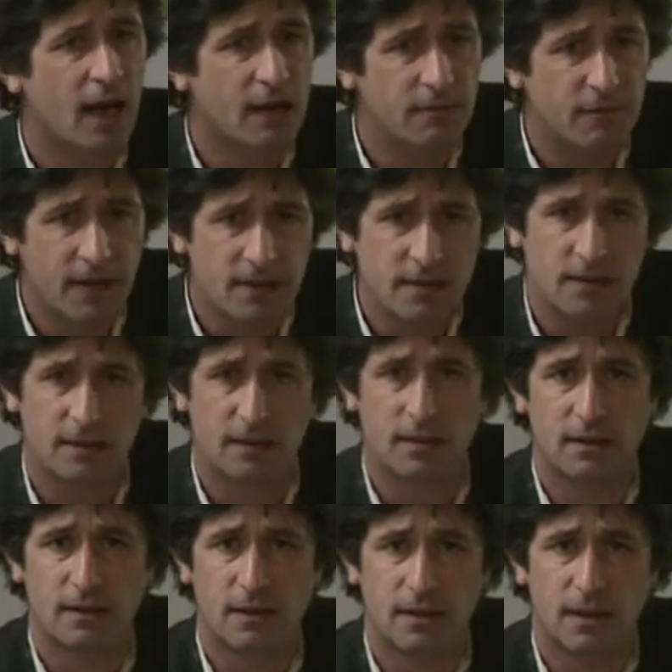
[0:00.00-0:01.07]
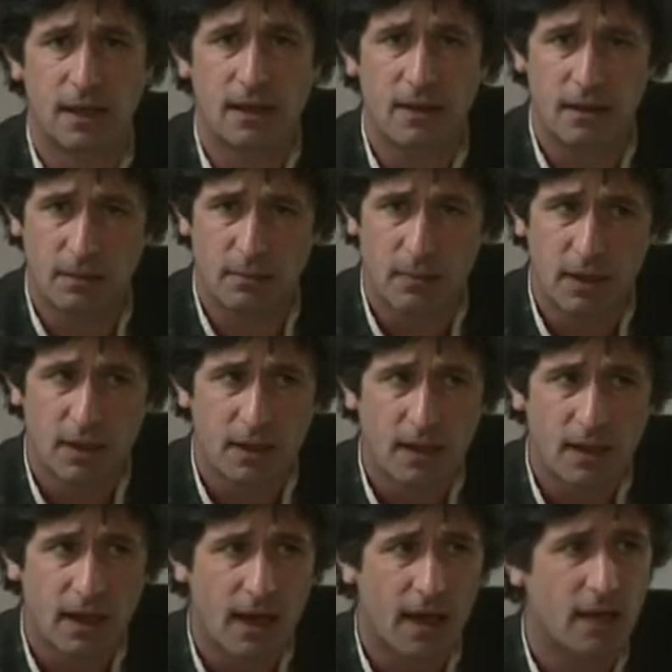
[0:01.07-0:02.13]
invested in them
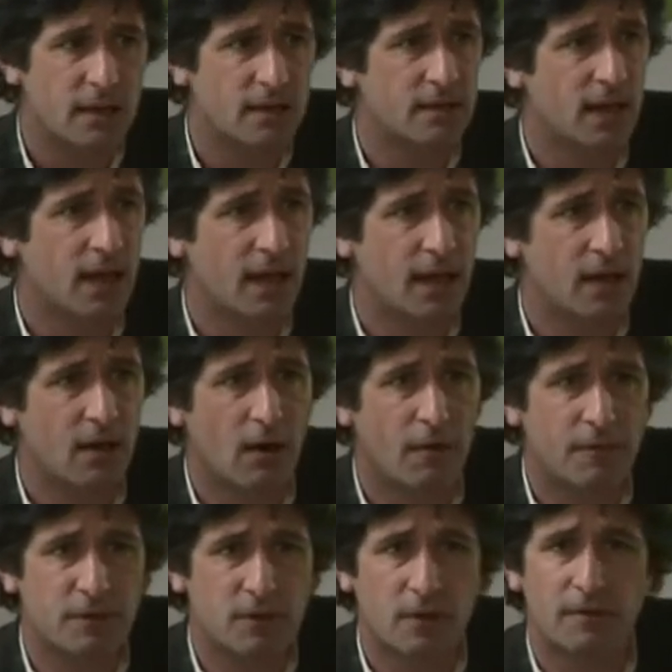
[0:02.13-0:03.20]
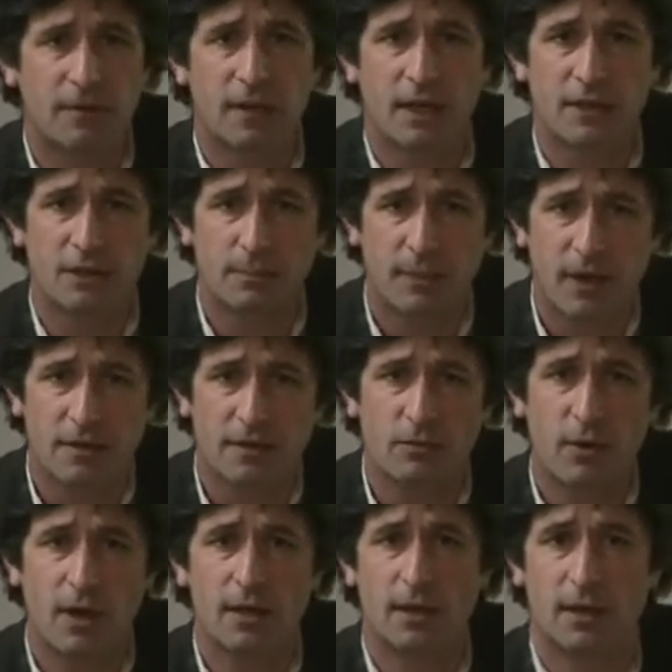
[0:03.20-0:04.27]
as an officer of the National Parks
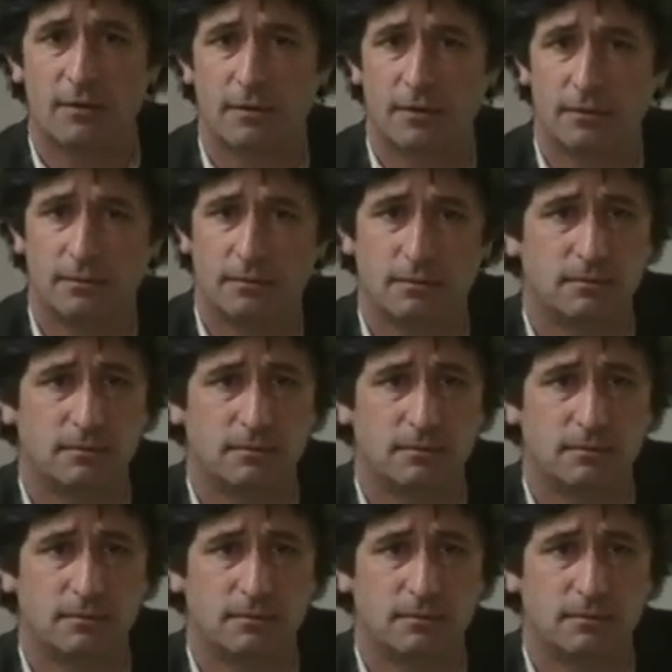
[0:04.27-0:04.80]
and Wildlife.